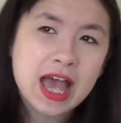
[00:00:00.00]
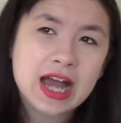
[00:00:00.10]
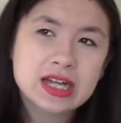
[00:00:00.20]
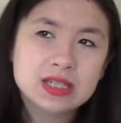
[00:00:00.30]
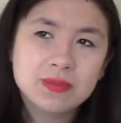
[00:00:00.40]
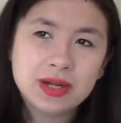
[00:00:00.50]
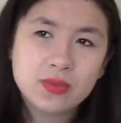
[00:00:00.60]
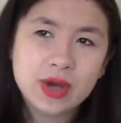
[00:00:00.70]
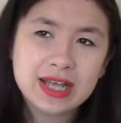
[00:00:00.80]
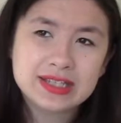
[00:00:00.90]
and it's a better
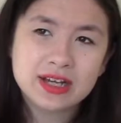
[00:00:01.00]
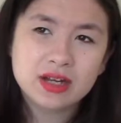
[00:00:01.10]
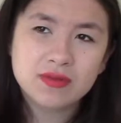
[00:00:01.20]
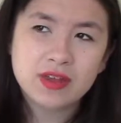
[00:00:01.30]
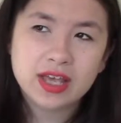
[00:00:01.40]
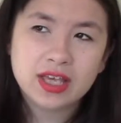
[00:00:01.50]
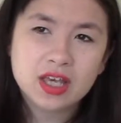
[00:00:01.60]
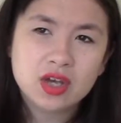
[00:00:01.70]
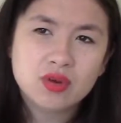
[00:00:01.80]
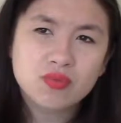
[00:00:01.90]
way to kind of like
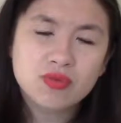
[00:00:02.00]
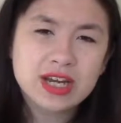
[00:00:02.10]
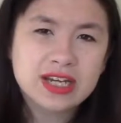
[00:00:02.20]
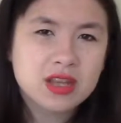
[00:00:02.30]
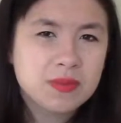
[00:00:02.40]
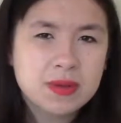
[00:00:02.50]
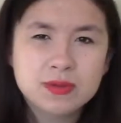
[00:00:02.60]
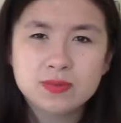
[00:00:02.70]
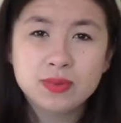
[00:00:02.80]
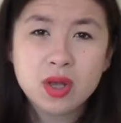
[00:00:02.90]
read other
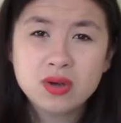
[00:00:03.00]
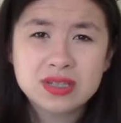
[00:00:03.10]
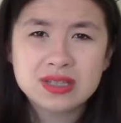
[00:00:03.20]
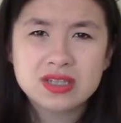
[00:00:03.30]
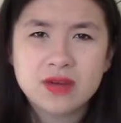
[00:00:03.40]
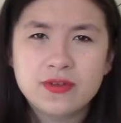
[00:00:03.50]
people's blogs and stuff.